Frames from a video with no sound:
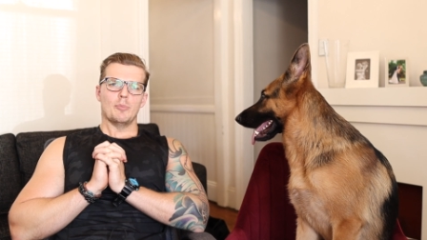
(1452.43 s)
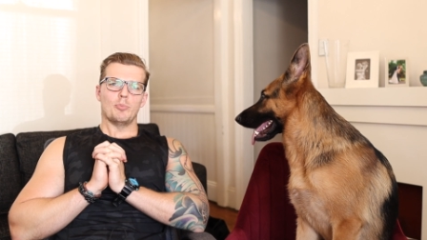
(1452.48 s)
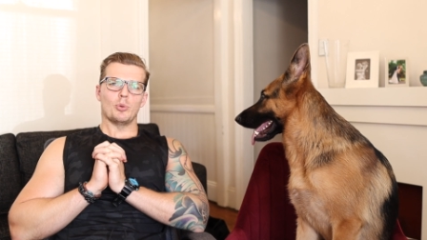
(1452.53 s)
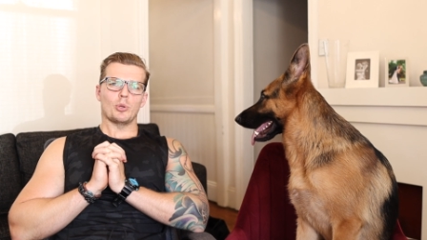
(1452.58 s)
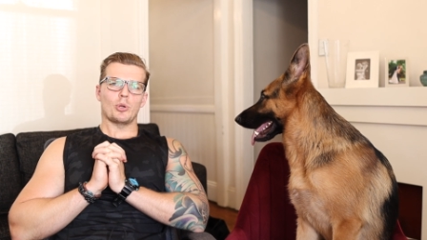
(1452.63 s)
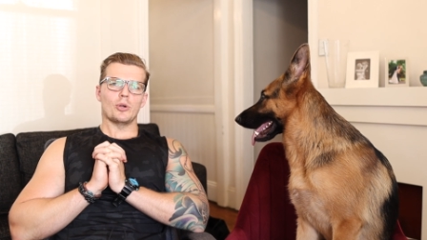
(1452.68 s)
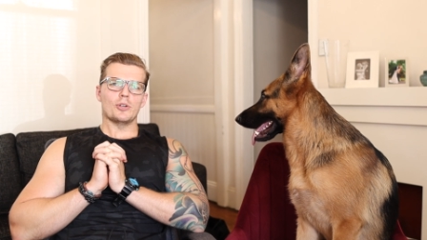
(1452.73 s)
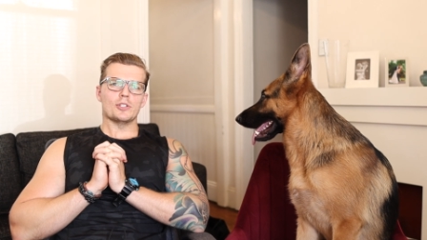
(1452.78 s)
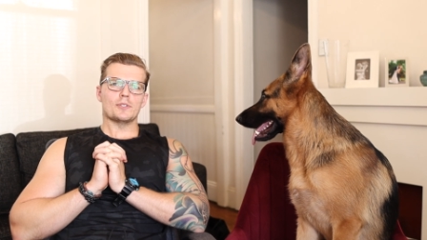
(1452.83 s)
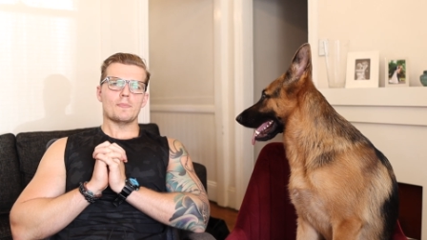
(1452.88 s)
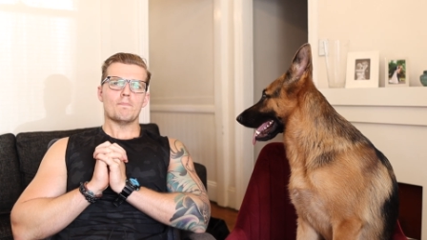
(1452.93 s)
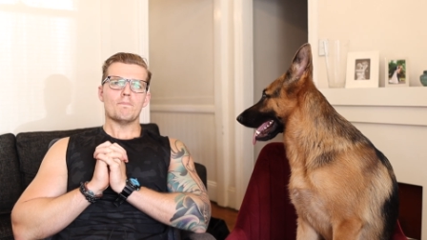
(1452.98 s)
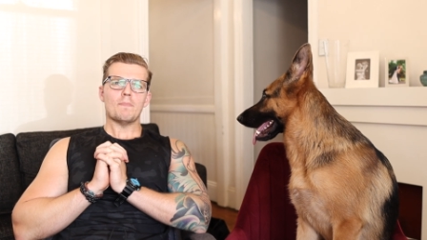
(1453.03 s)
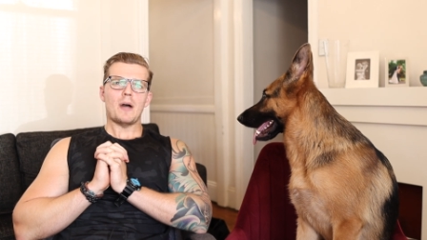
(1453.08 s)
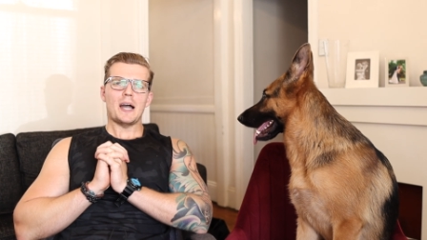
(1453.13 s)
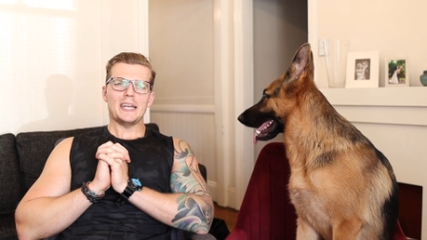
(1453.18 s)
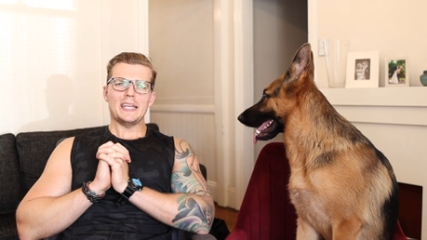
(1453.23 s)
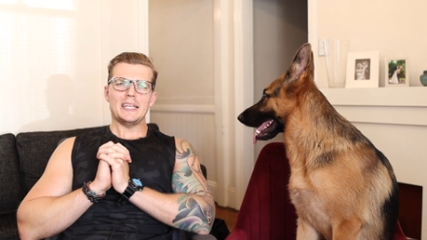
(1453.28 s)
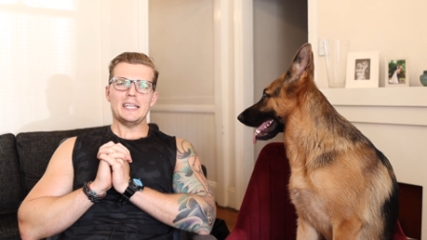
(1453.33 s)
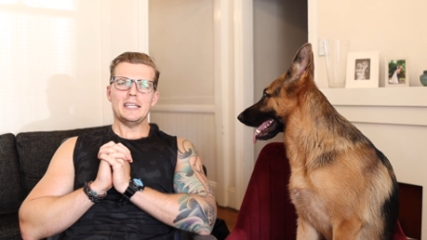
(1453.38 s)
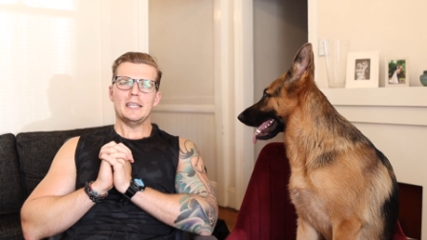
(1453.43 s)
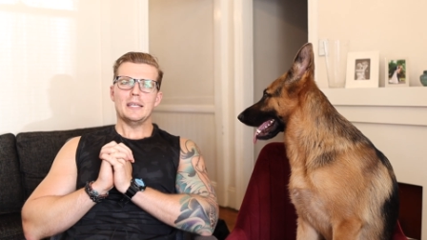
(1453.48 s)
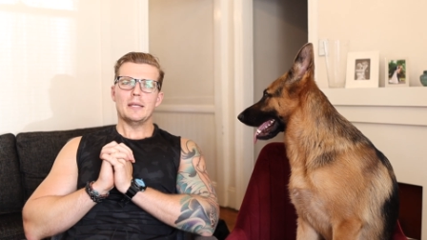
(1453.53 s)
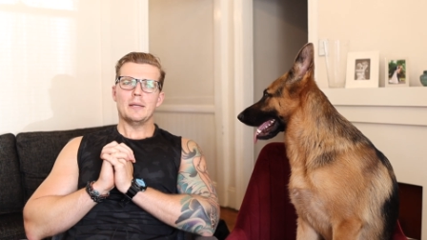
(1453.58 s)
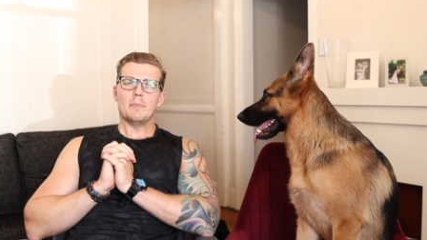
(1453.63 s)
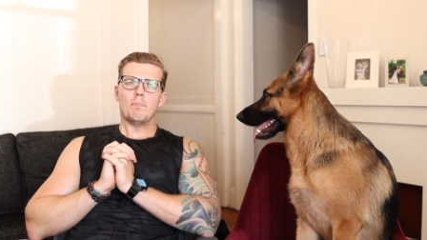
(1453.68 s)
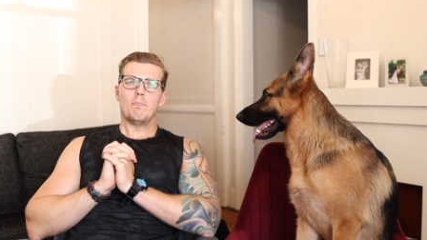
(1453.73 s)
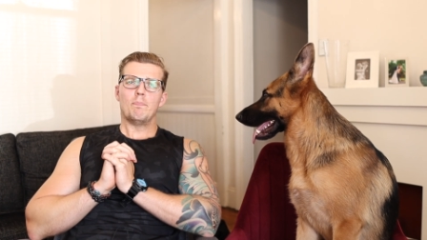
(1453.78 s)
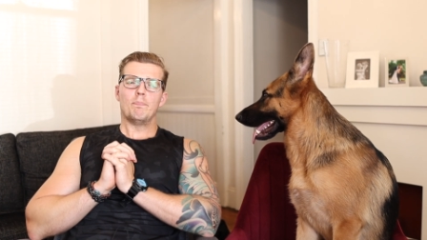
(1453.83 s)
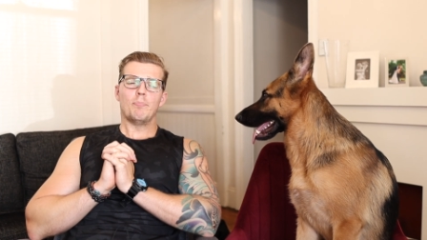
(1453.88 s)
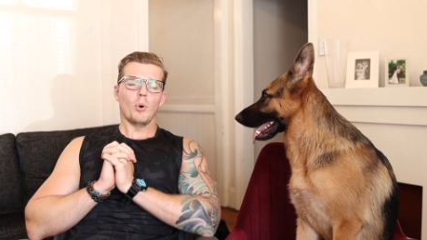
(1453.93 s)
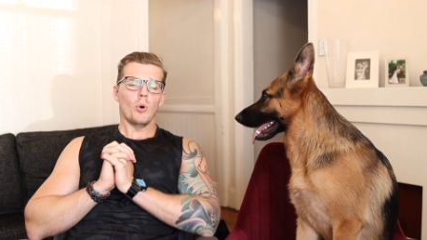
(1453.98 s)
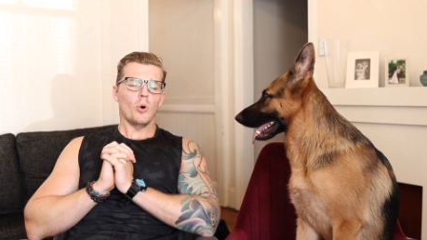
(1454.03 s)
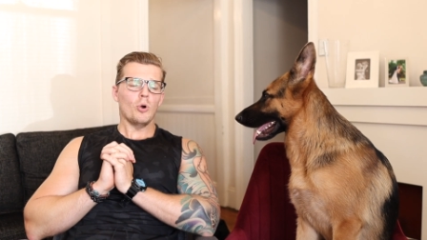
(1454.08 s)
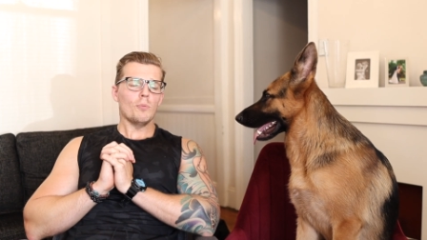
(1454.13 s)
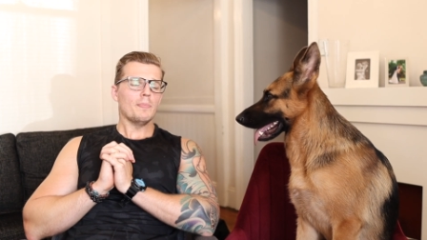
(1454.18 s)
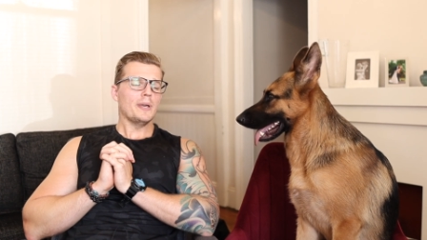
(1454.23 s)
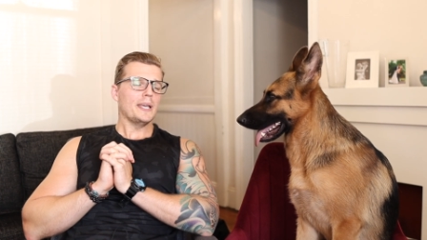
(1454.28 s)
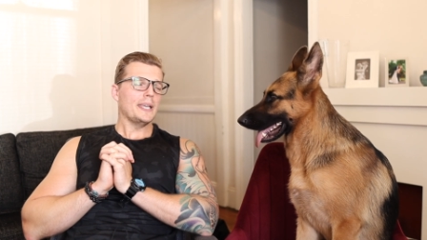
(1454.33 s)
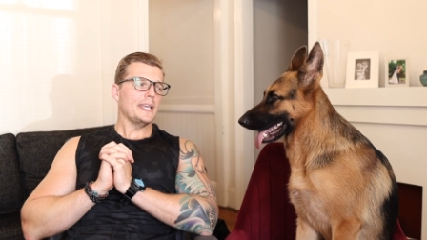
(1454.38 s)
because money
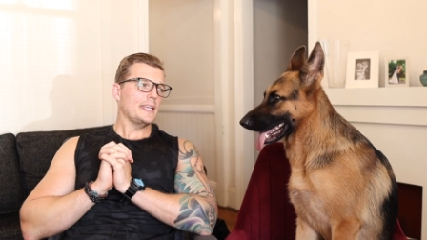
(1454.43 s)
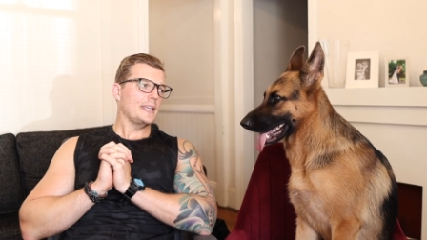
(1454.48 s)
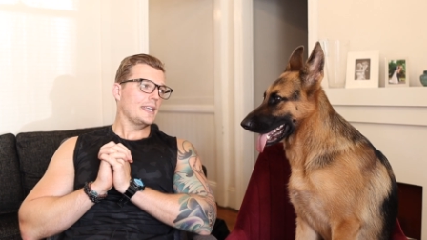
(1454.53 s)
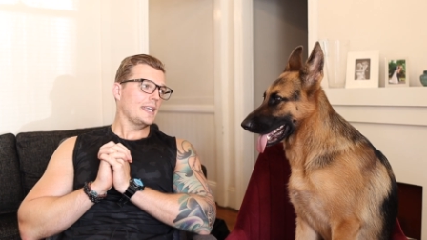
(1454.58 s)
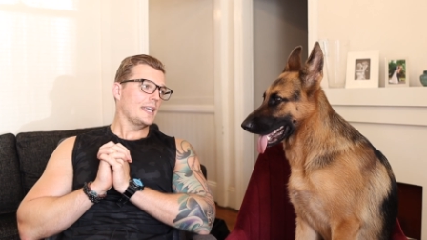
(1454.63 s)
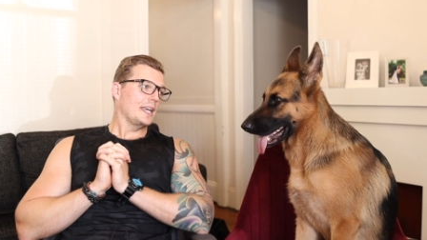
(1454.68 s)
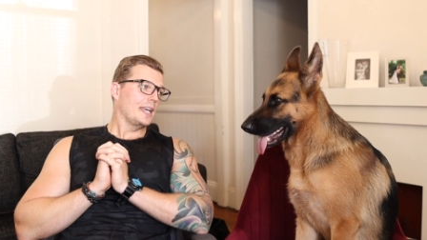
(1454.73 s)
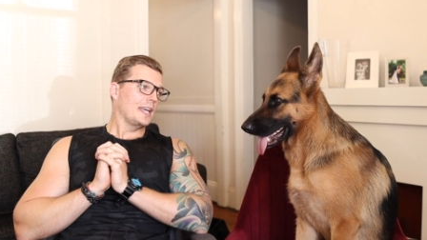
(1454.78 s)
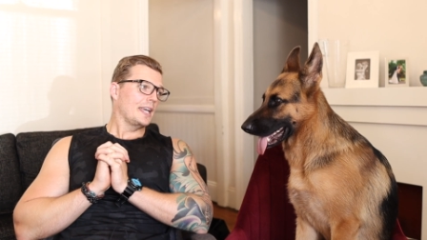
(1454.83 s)
bought me